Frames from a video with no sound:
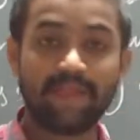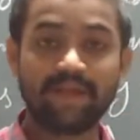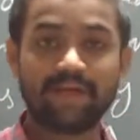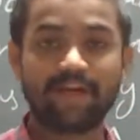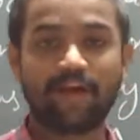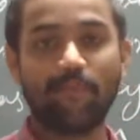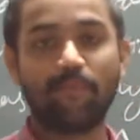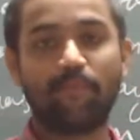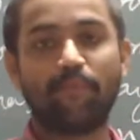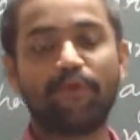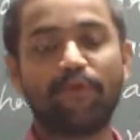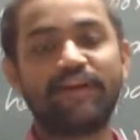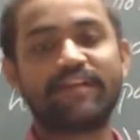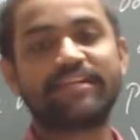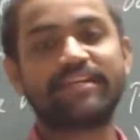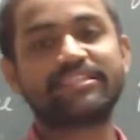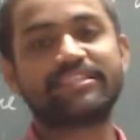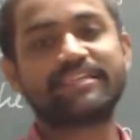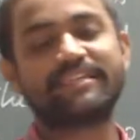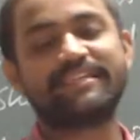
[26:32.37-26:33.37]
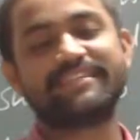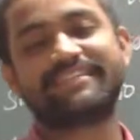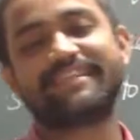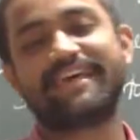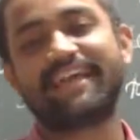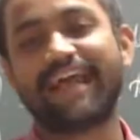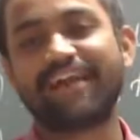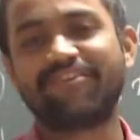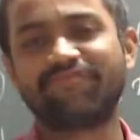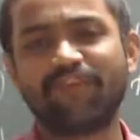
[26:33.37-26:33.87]
compound interest. Sir,
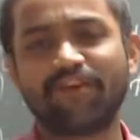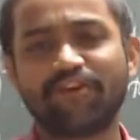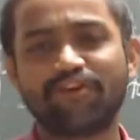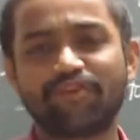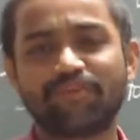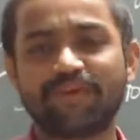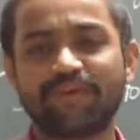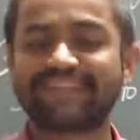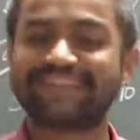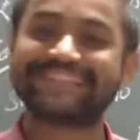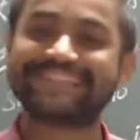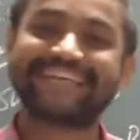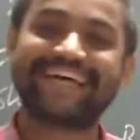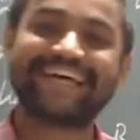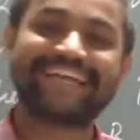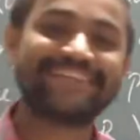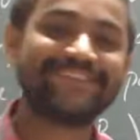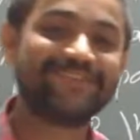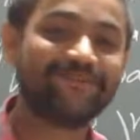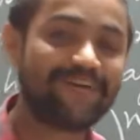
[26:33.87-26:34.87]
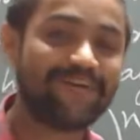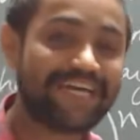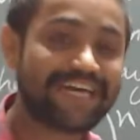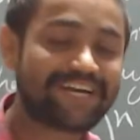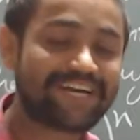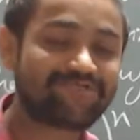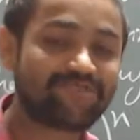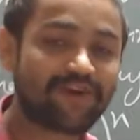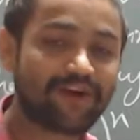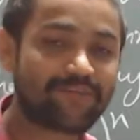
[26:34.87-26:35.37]
hang find out. Sir, iddu
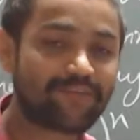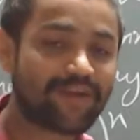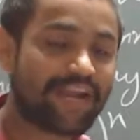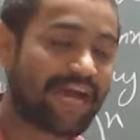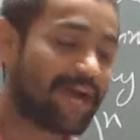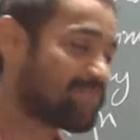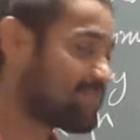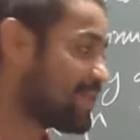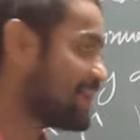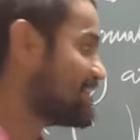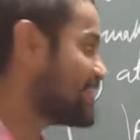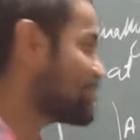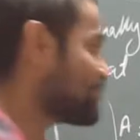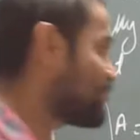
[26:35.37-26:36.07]
eradu formula. Apply that